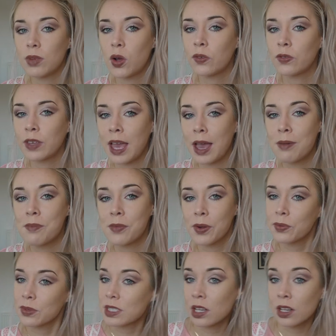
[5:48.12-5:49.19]
off camera
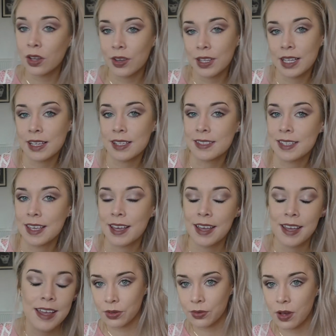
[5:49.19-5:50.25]
was a lot
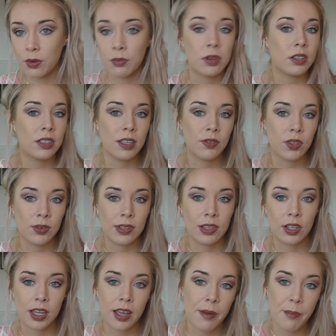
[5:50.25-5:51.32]
easier. So I will give you a
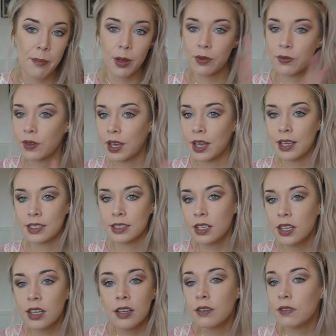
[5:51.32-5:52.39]
look at both eyes
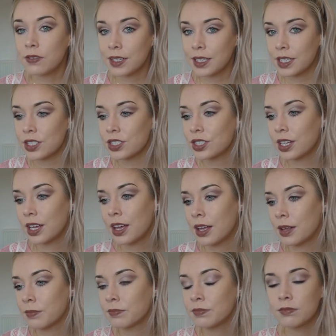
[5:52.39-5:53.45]
finished.
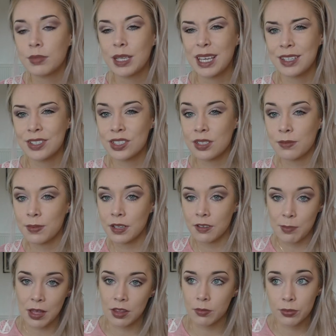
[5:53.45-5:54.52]
But yeah, just a bit
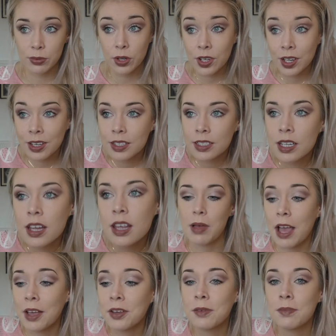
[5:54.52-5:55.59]
about the product.
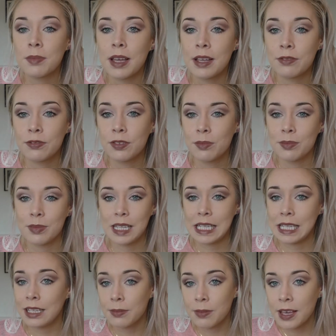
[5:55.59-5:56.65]
I got mine from
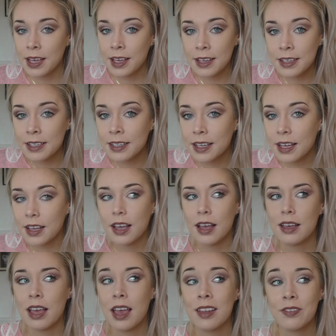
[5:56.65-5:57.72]
eBay.
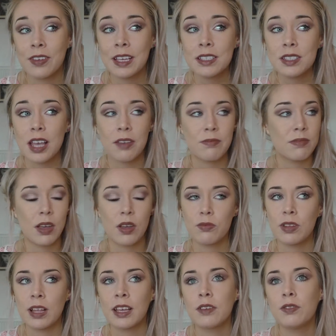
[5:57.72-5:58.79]
I think it's
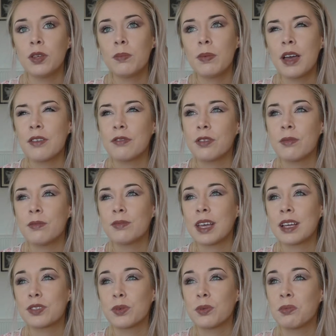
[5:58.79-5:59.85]
like, if you buy it from the
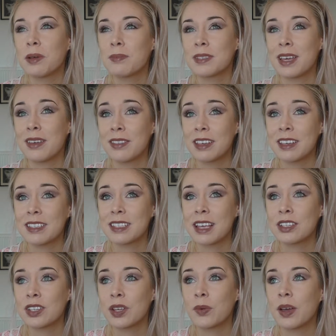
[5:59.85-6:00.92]
actual website, I think it is
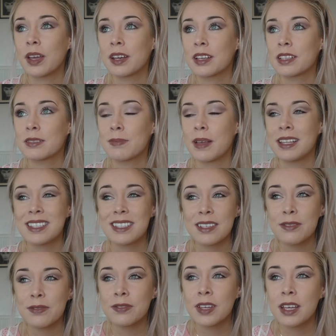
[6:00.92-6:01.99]
actually quite
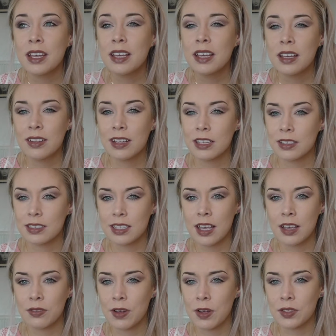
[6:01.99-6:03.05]
expensive. It's
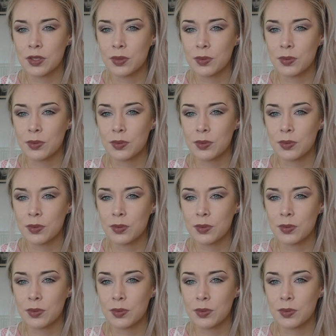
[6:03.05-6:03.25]
like around